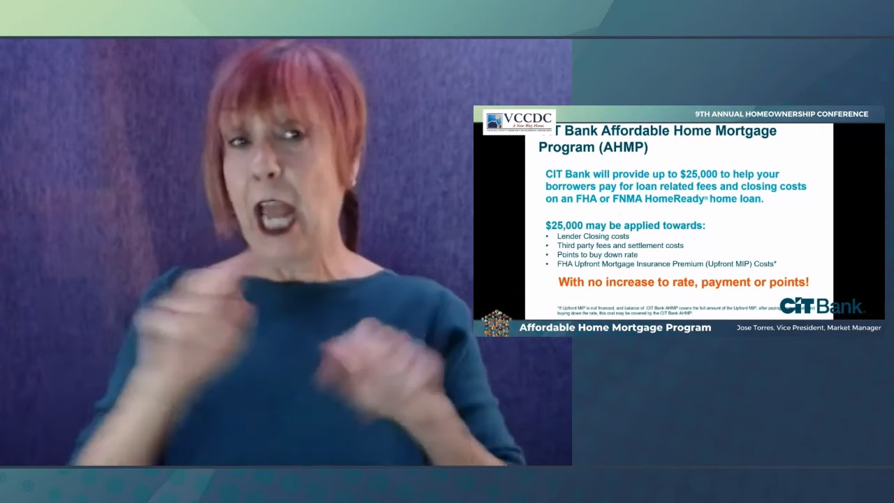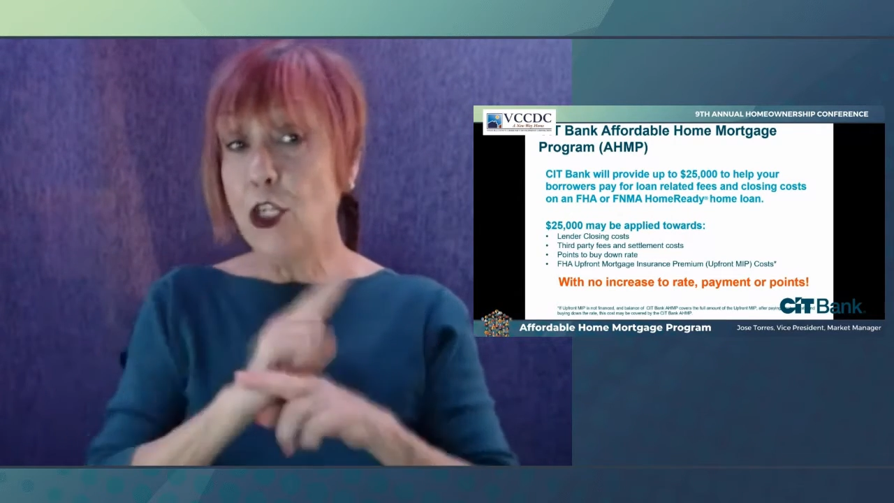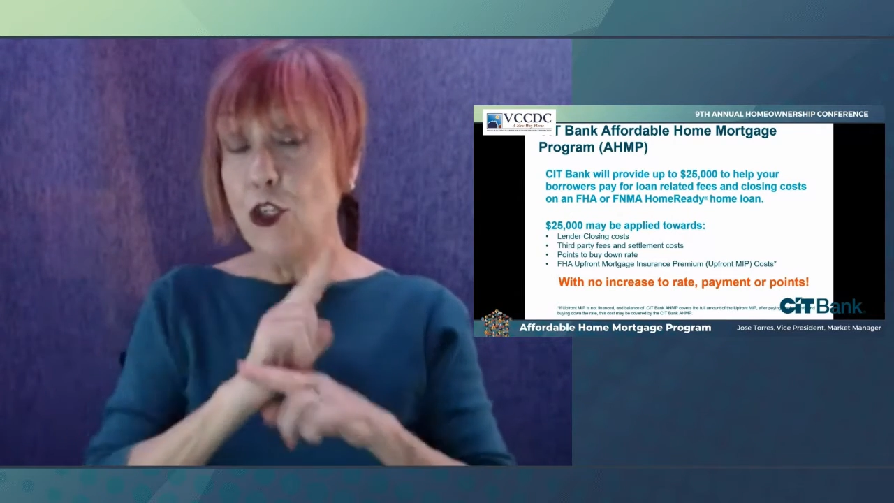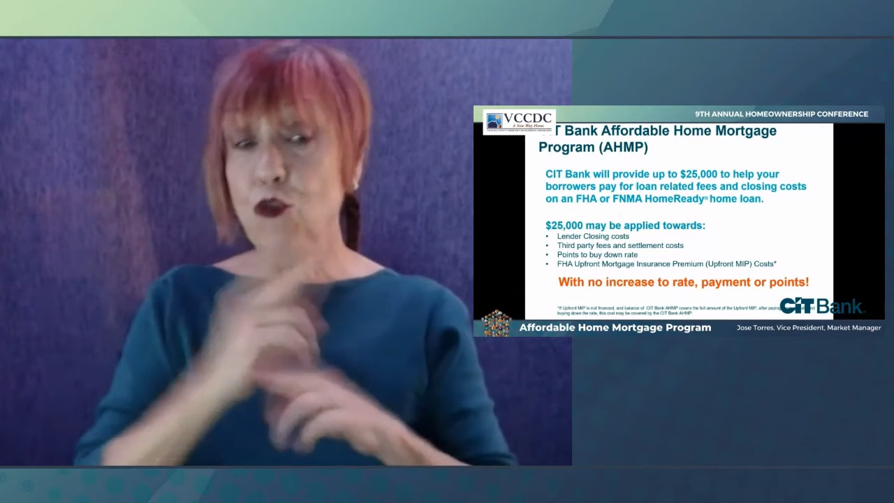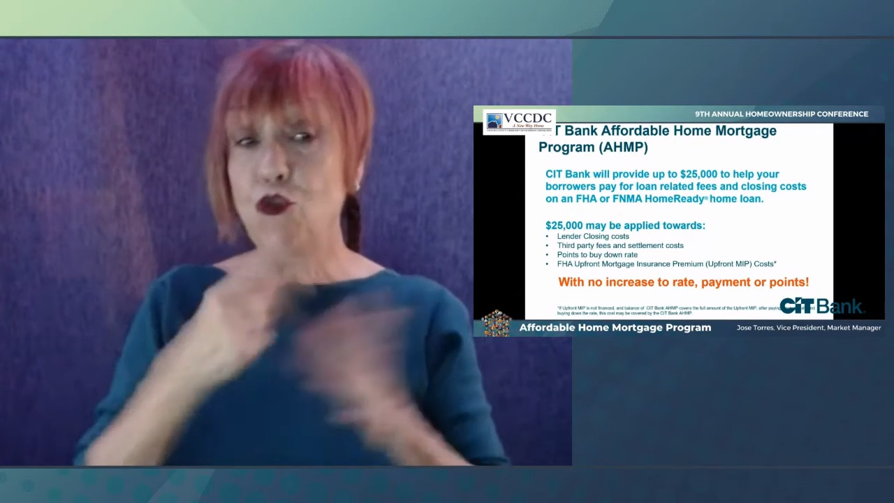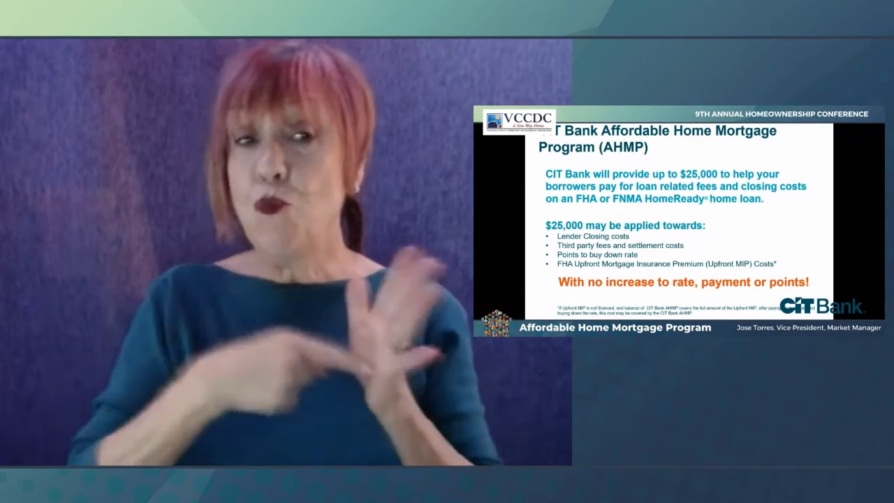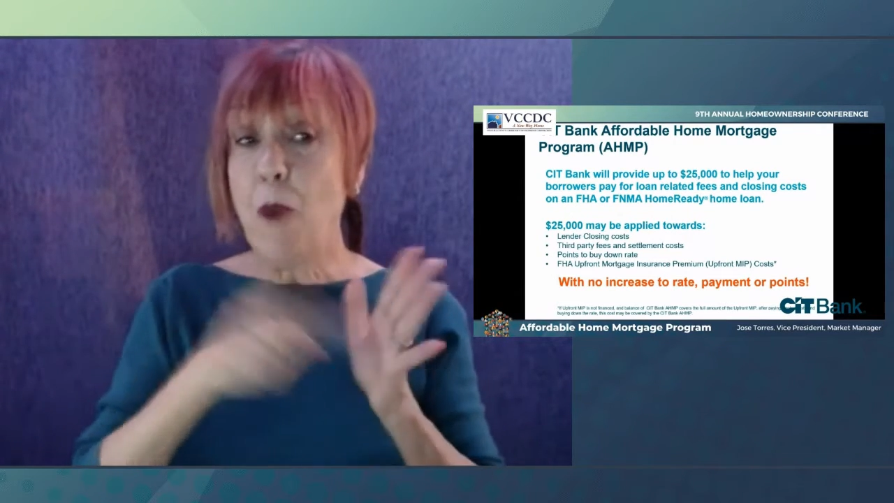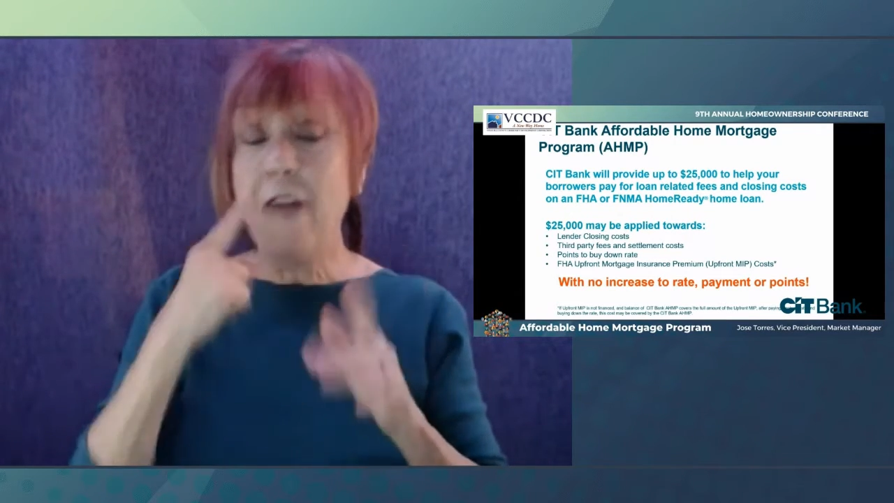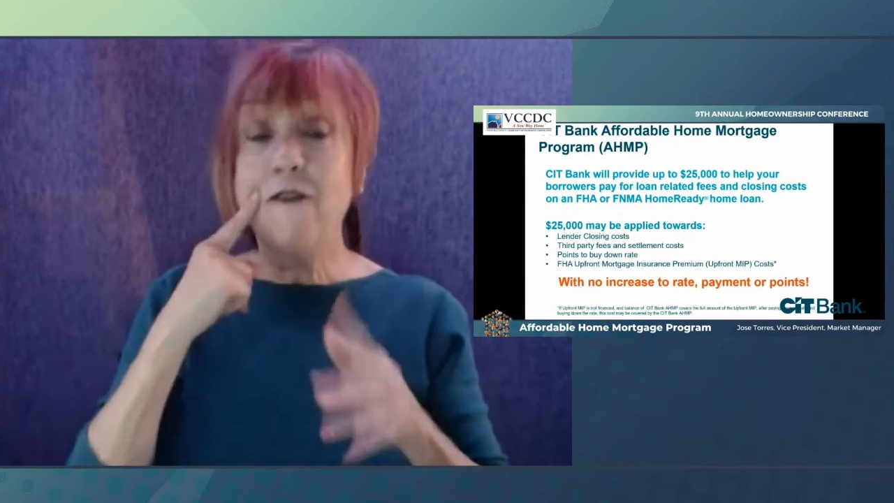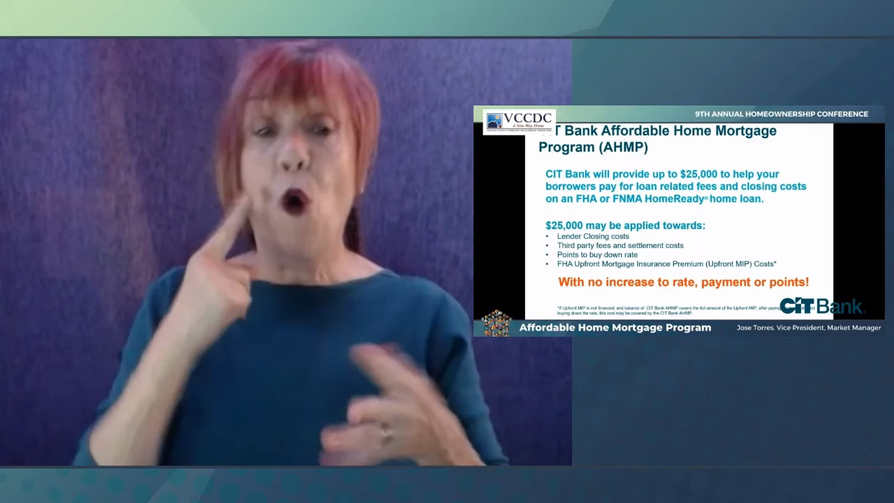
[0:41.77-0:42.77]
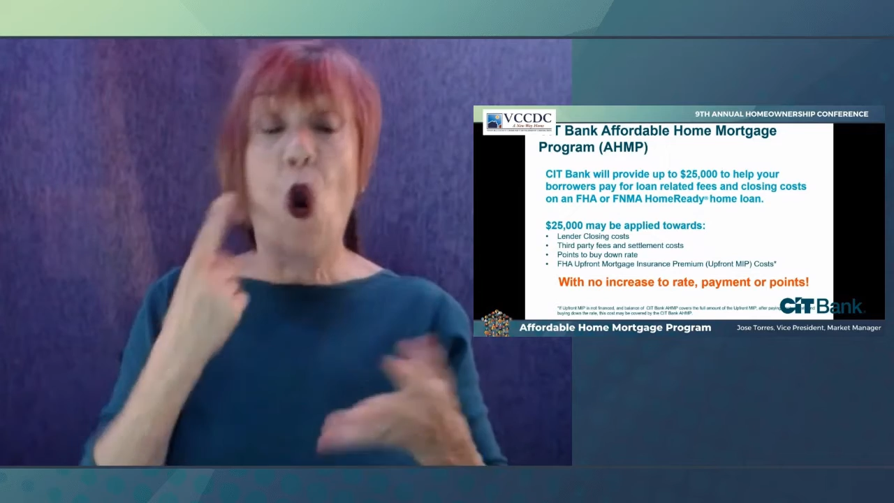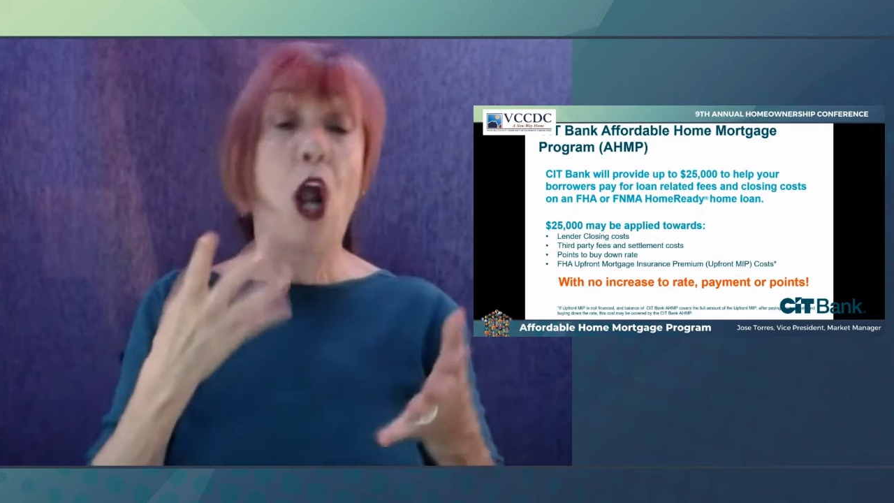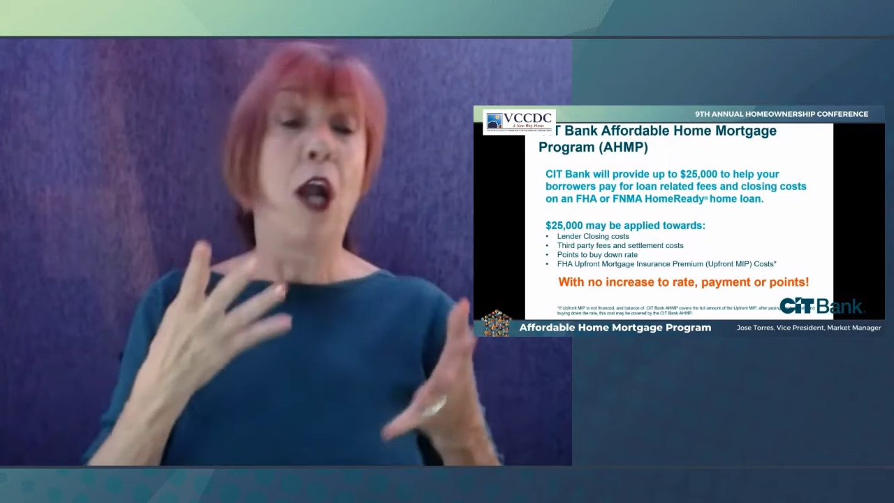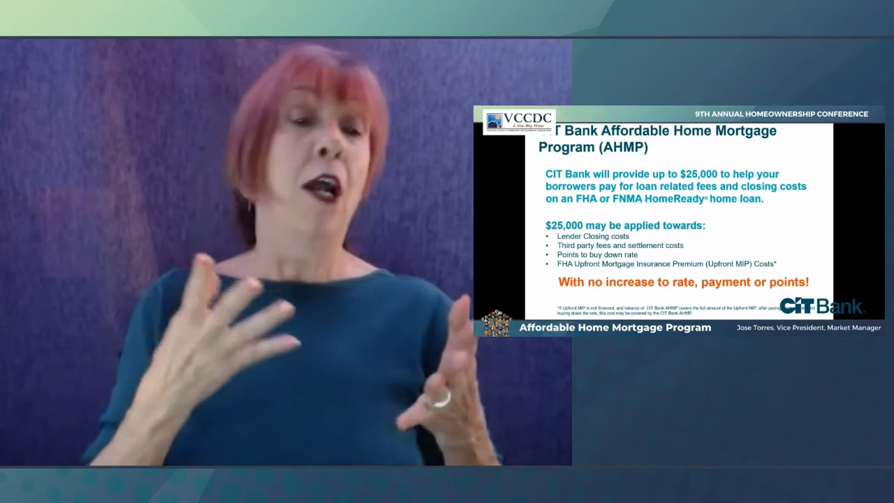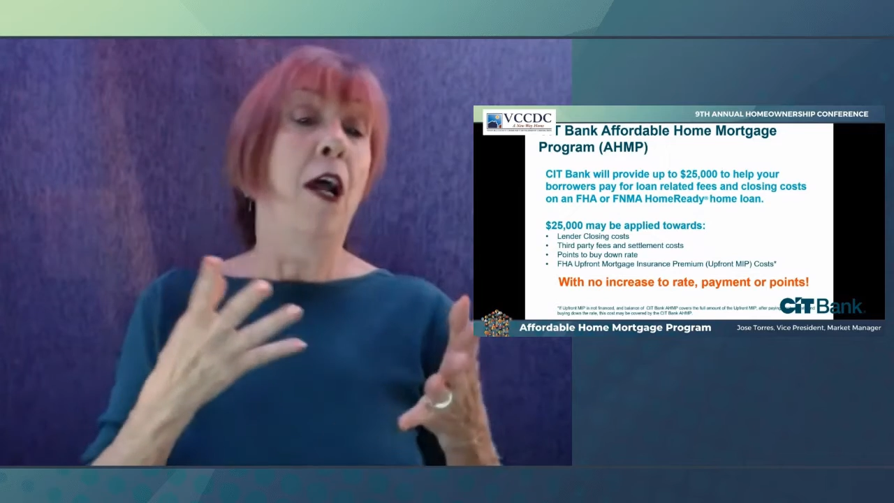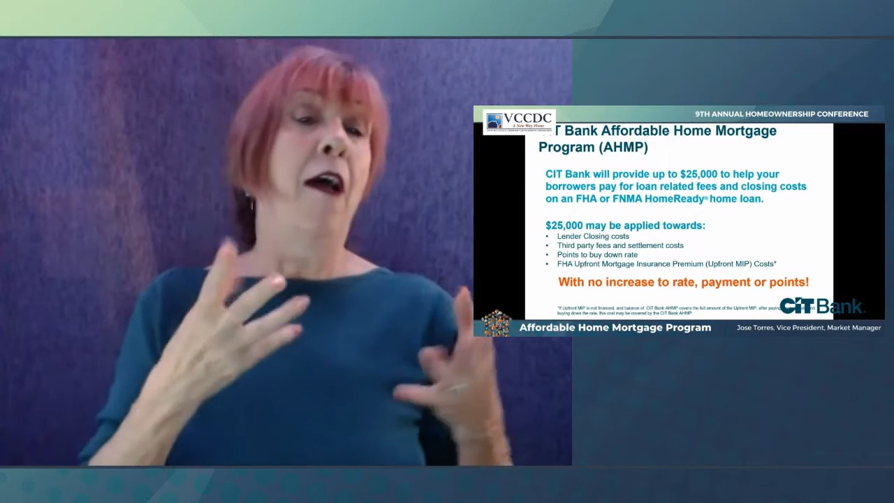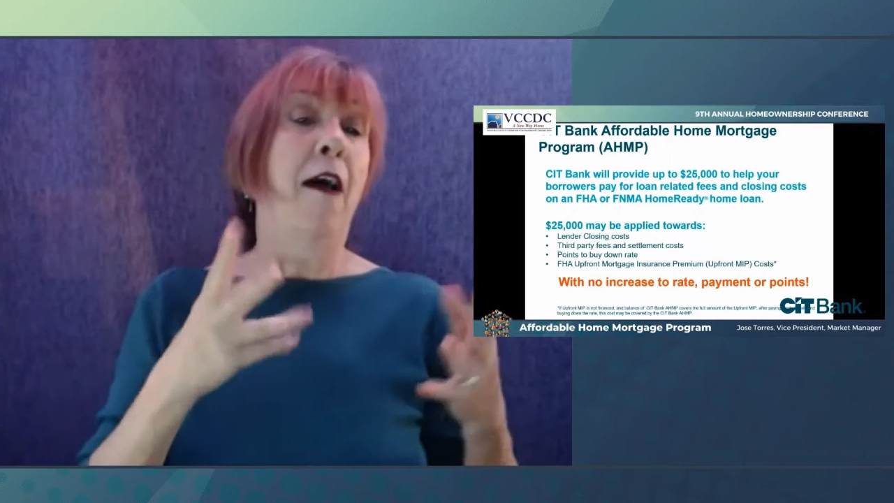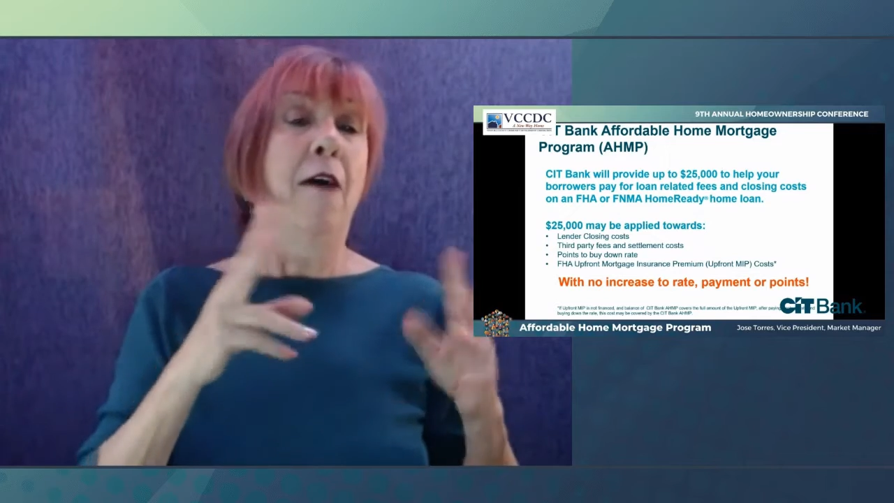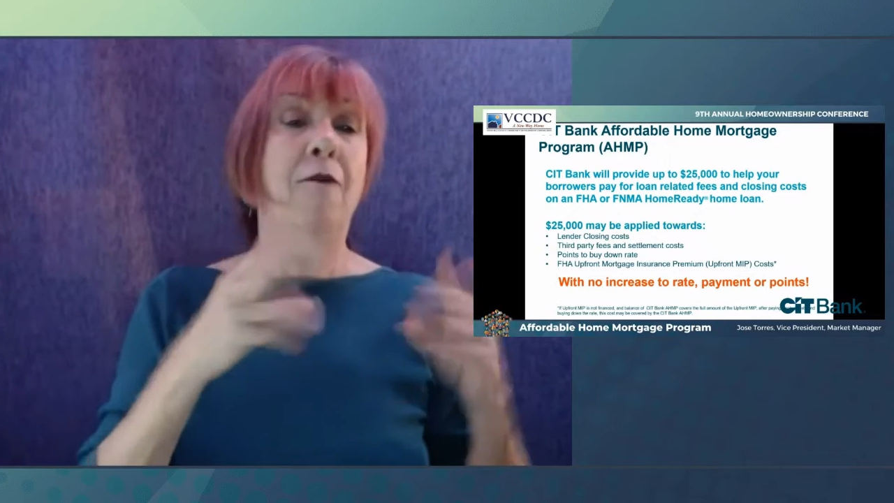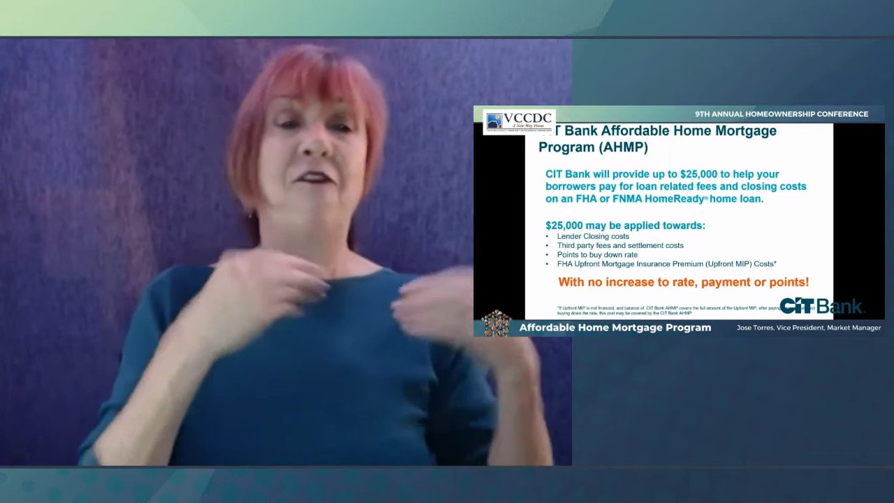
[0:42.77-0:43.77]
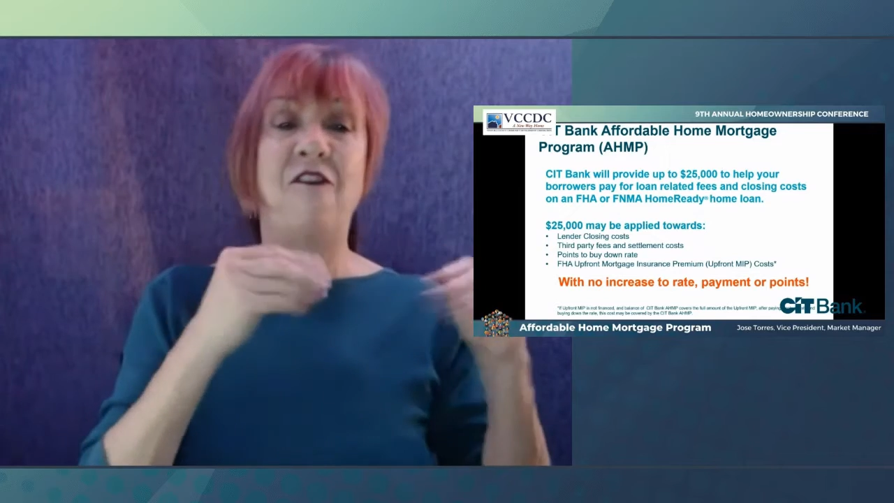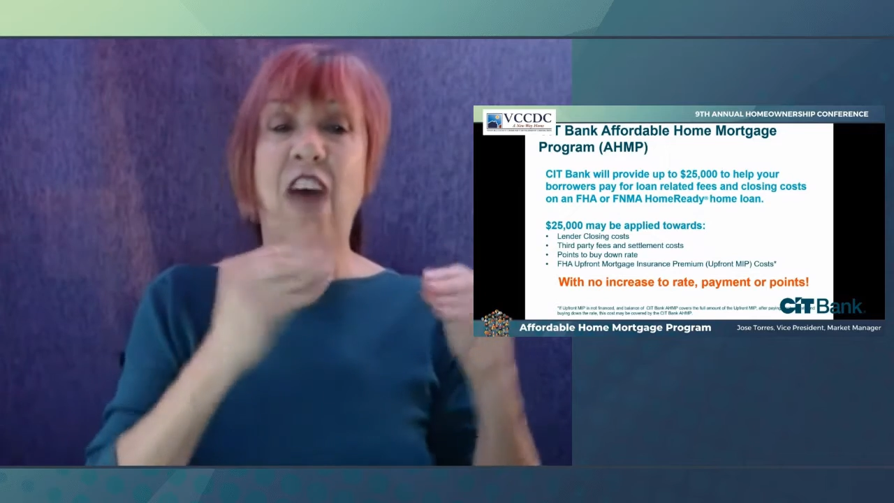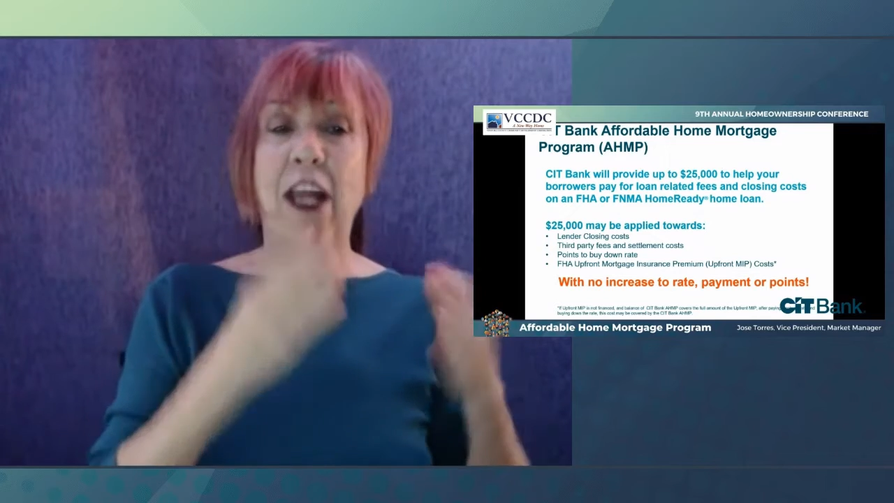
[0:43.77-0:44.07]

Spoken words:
third-party fees and settlement costs,